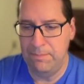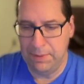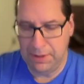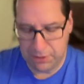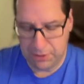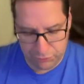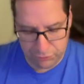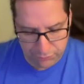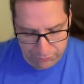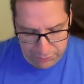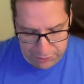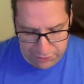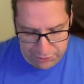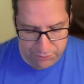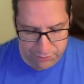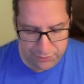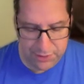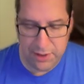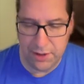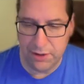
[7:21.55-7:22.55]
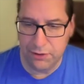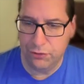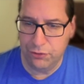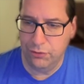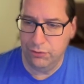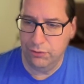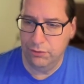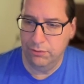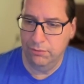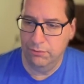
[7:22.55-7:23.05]
Because if we do
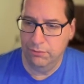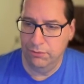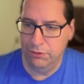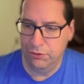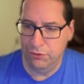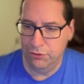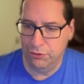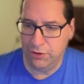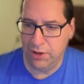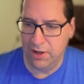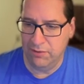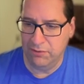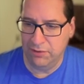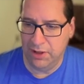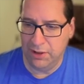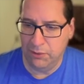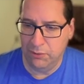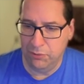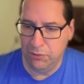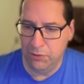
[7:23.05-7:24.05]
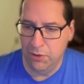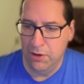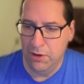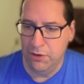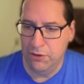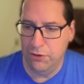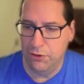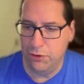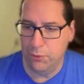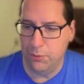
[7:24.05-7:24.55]
this, which is kind of like
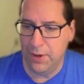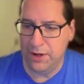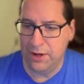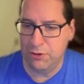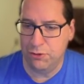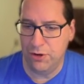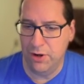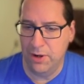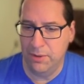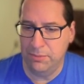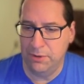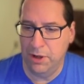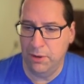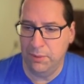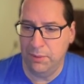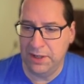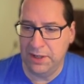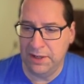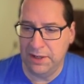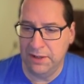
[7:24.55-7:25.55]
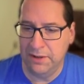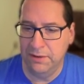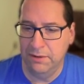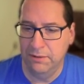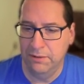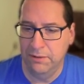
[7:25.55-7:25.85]
the direction I'm going in,